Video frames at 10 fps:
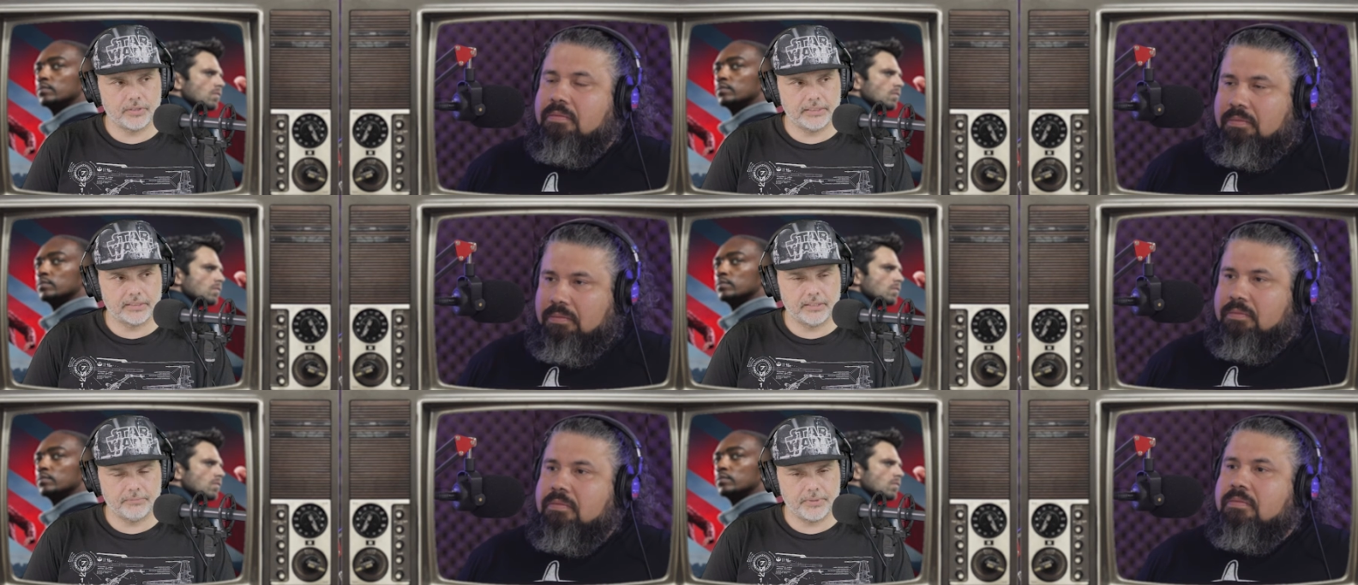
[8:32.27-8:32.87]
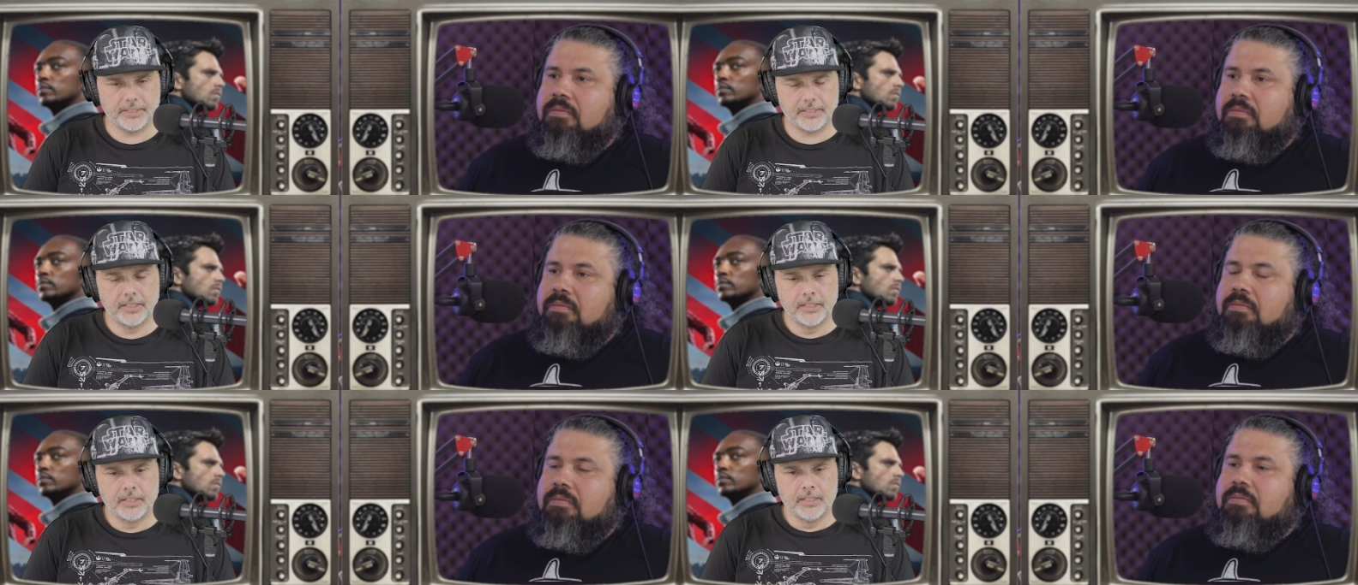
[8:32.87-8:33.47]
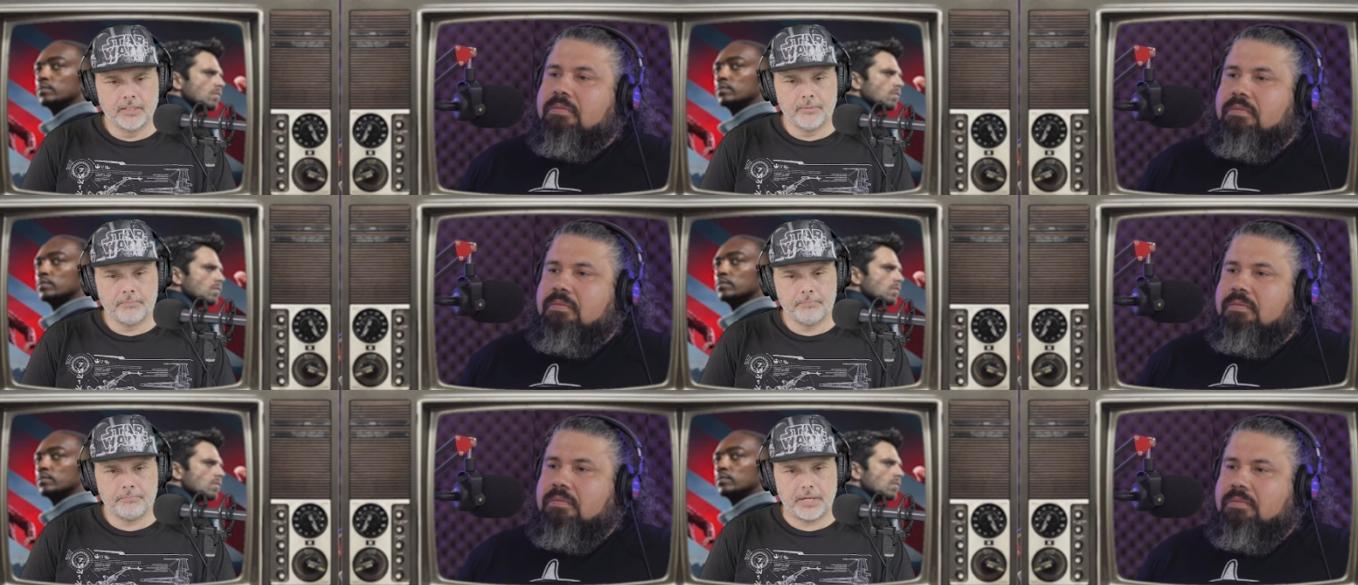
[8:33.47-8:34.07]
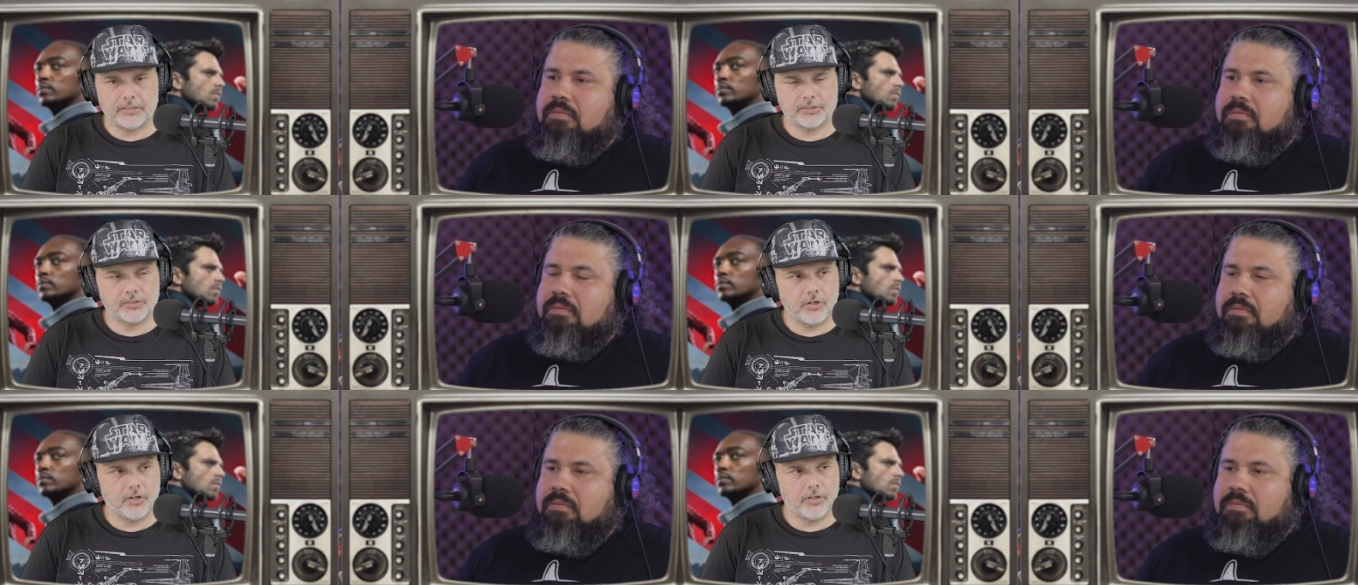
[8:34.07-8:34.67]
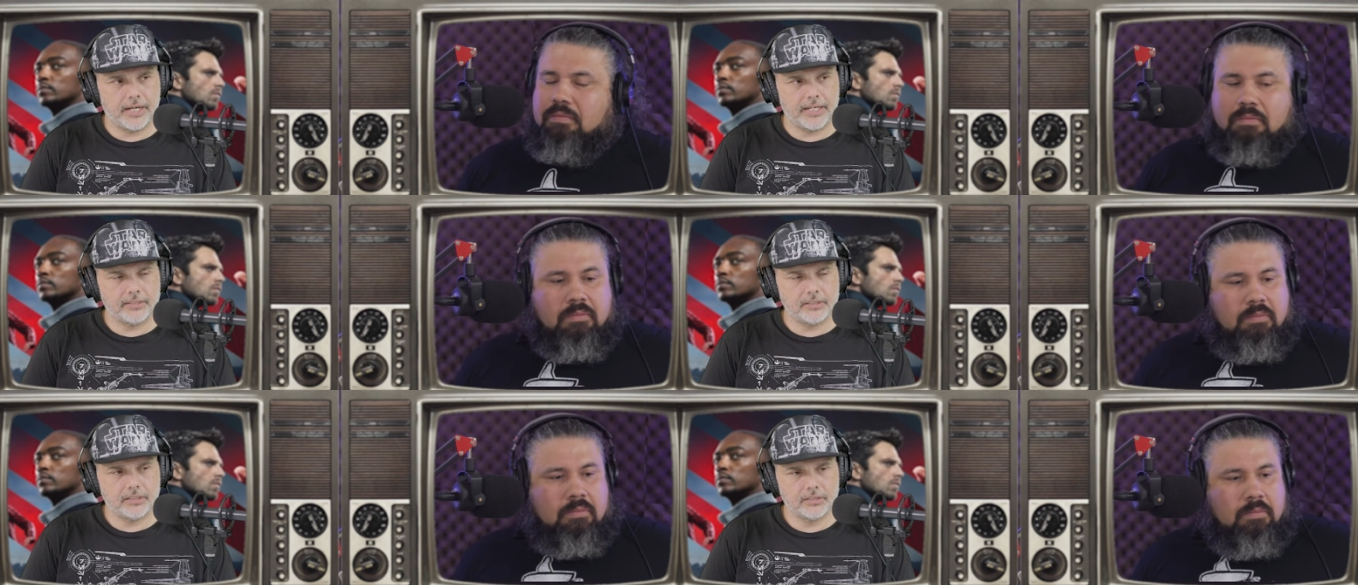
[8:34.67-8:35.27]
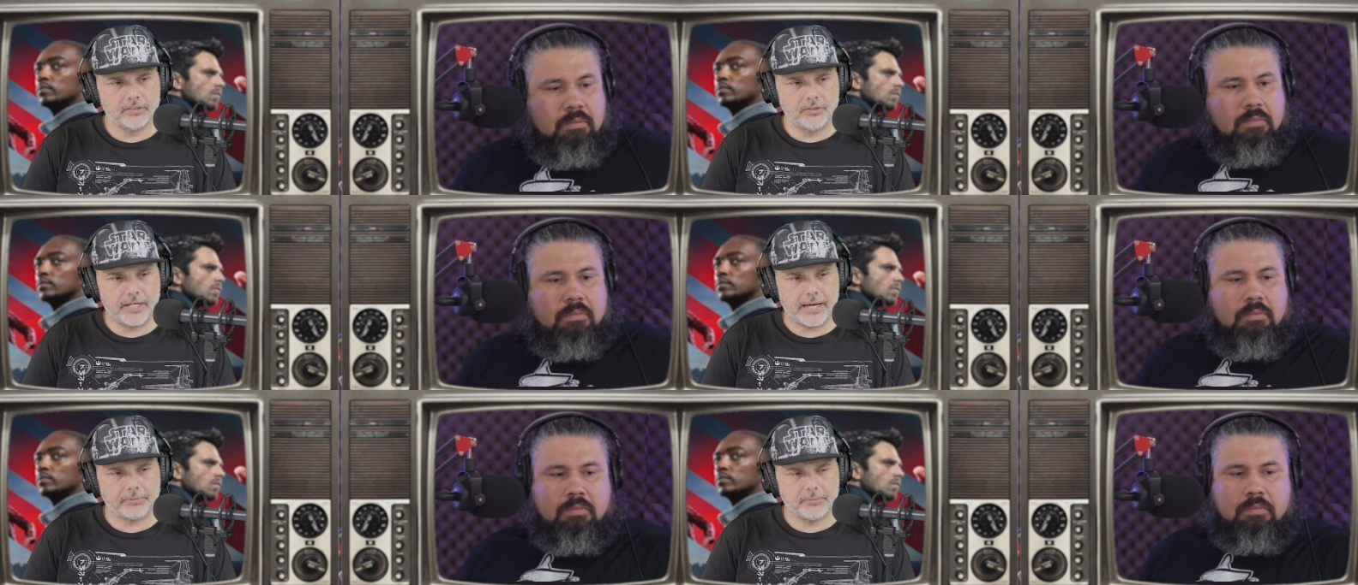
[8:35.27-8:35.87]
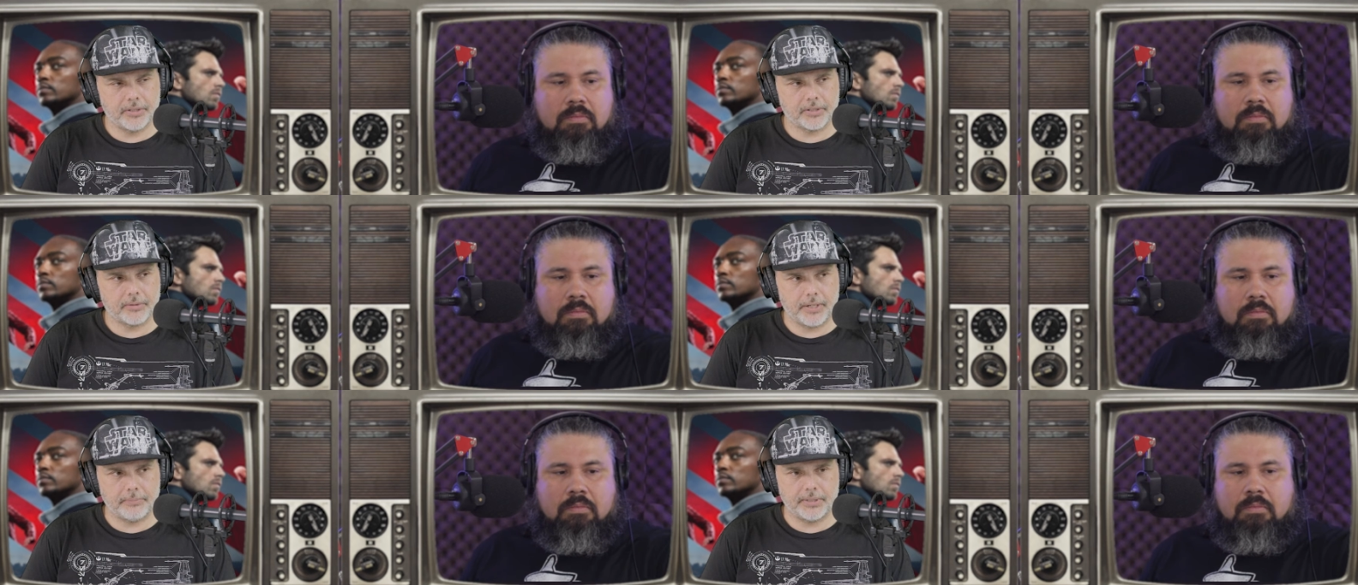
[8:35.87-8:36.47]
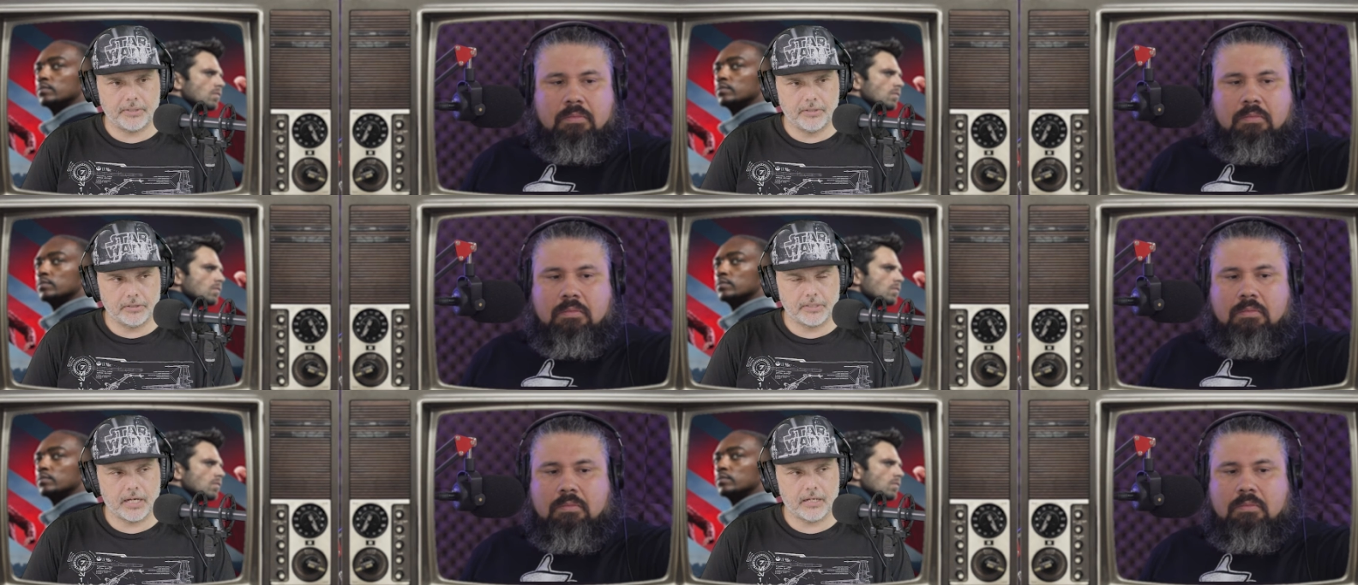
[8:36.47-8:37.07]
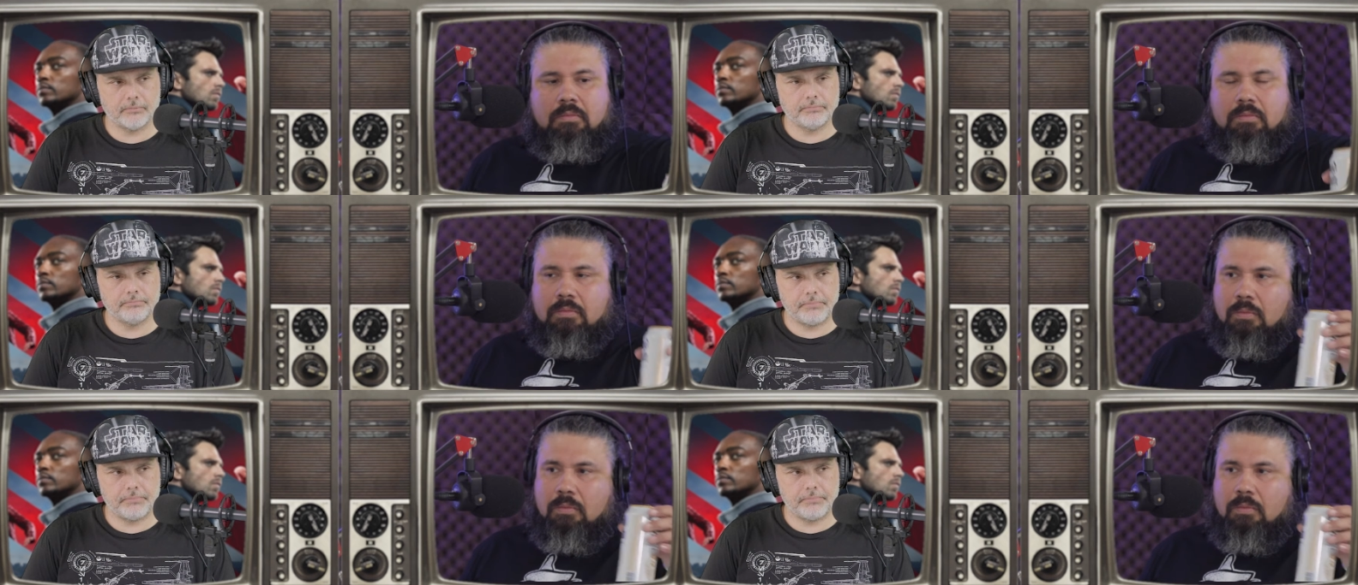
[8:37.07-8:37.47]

Speaker 1: He's going to be Battlestar and New Captain America might be good cop,